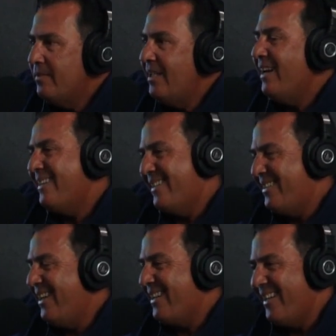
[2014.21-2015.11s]
Yeah,
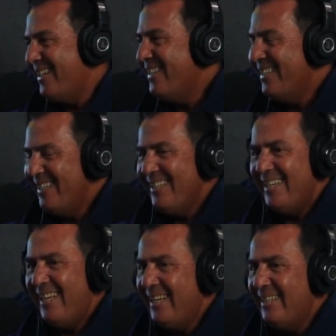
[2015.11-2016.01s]
exactly.
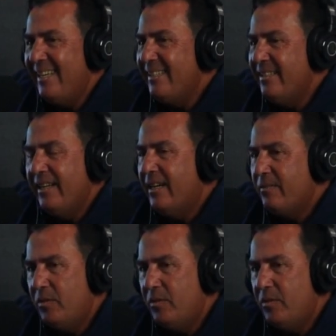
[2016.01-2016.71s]
And Doug,